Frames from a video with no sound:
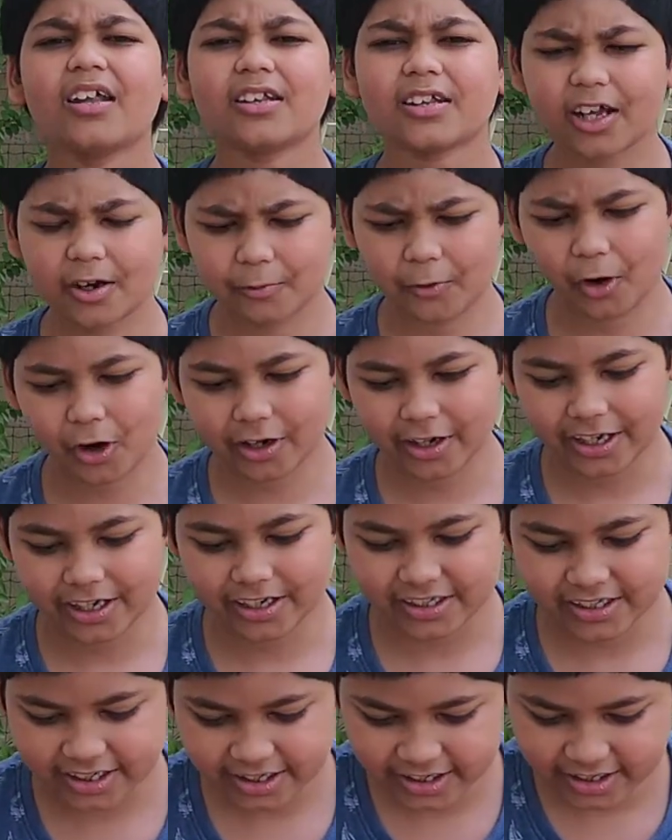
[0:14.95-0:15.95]
the
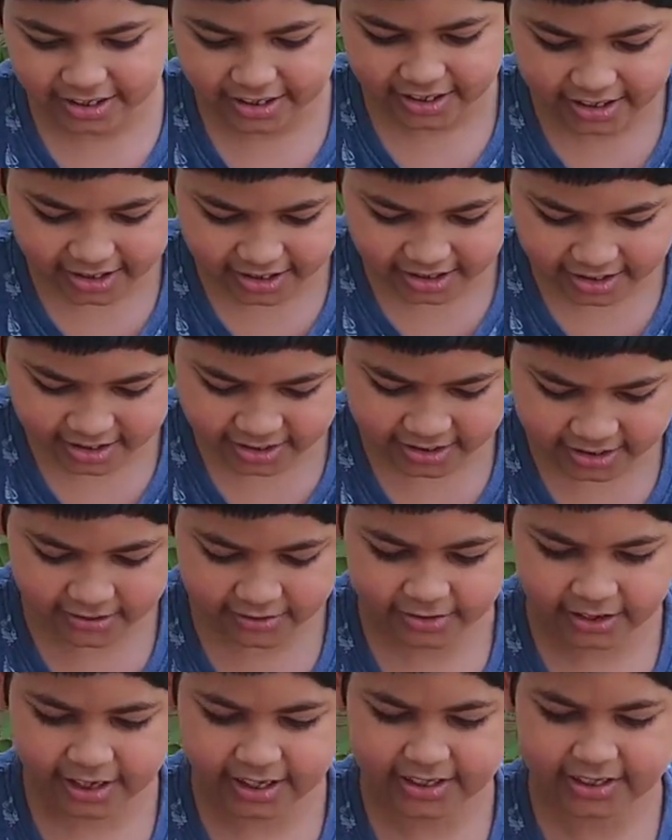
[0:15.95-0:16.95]
rocket.
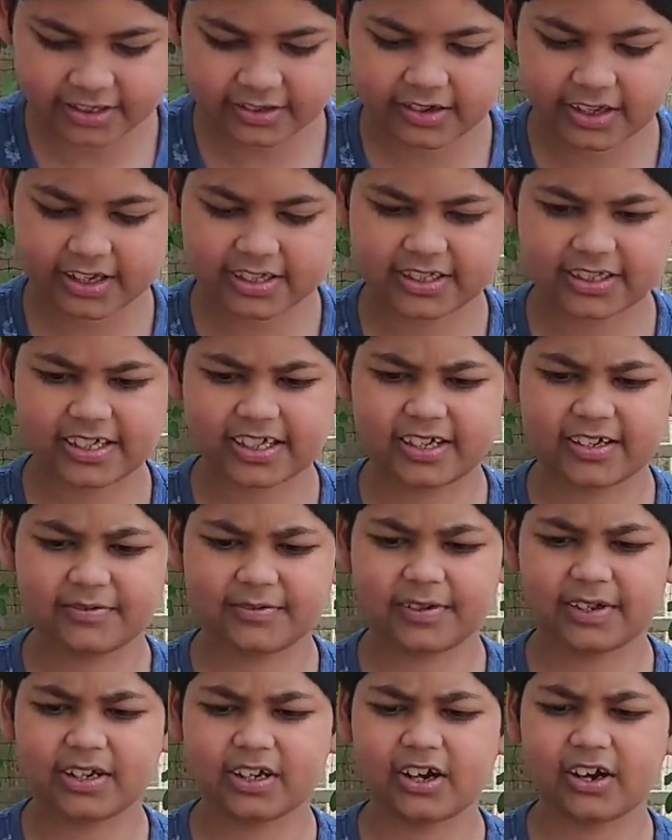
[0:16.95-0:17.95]
So as you can see,
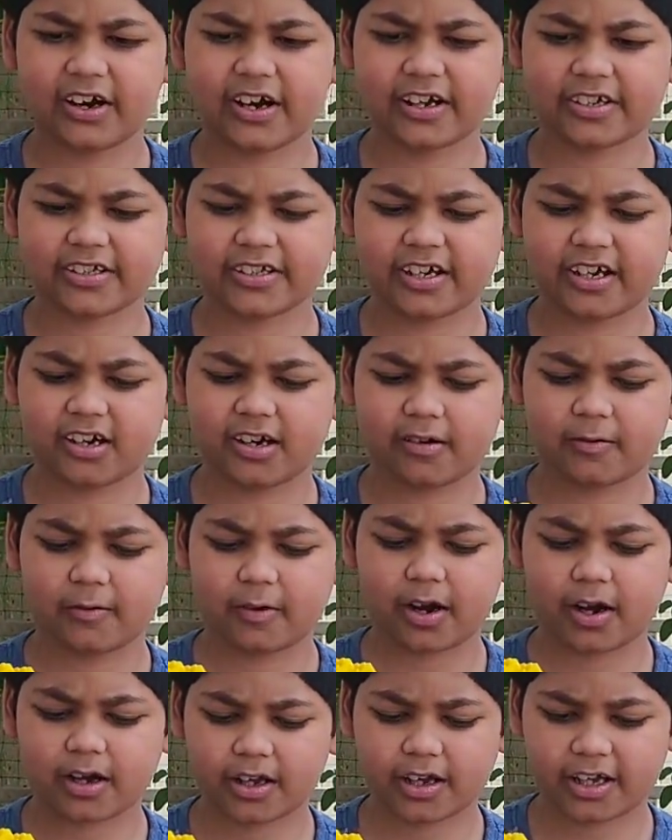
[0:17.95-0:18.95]
we got a
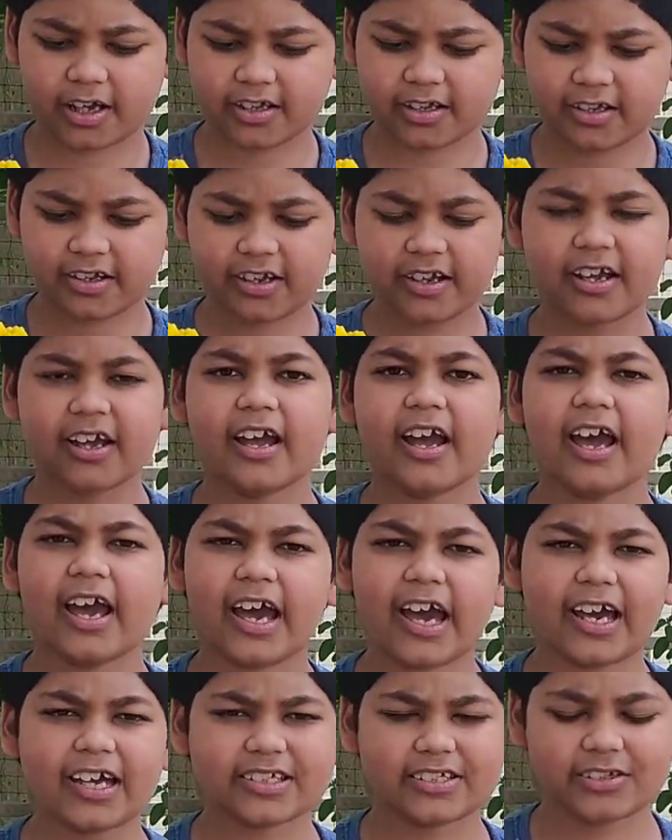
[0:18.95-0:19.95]
rocket.
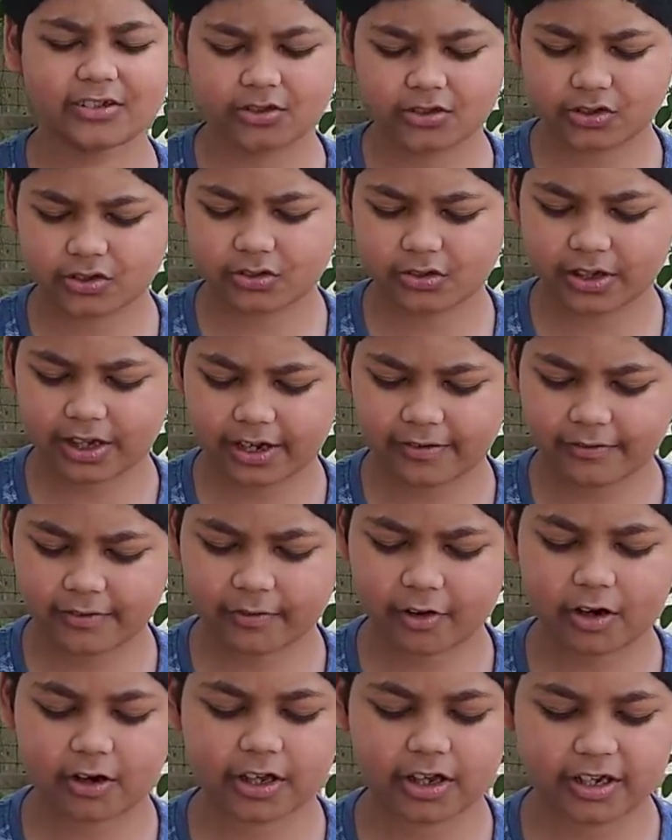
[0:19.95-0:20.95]
As usual, every
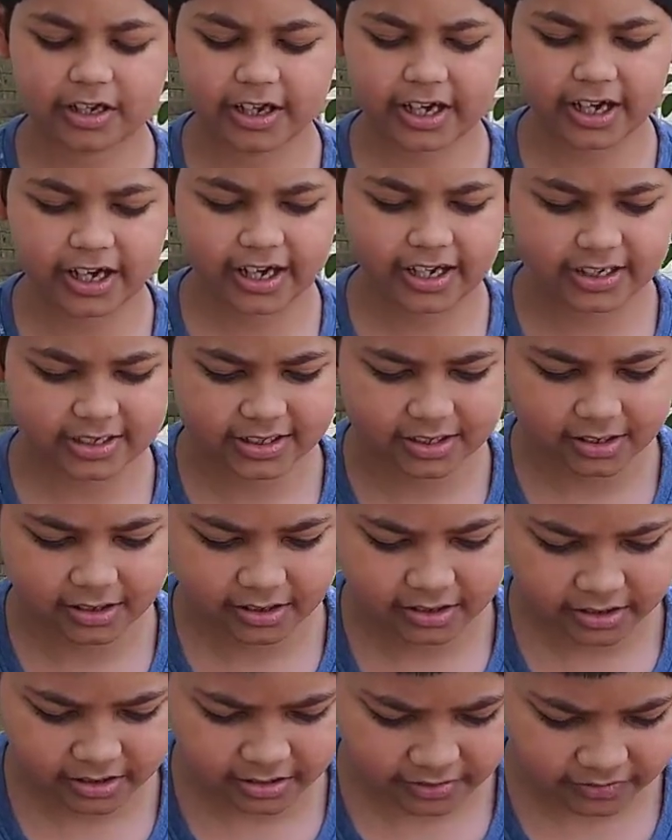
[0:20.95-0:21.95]
rocket
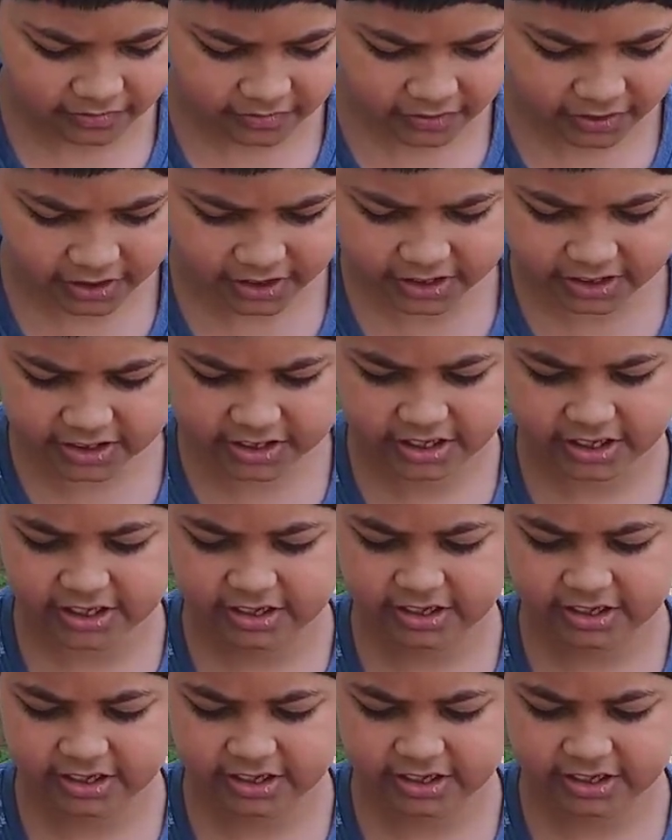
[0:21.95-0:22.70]
has first,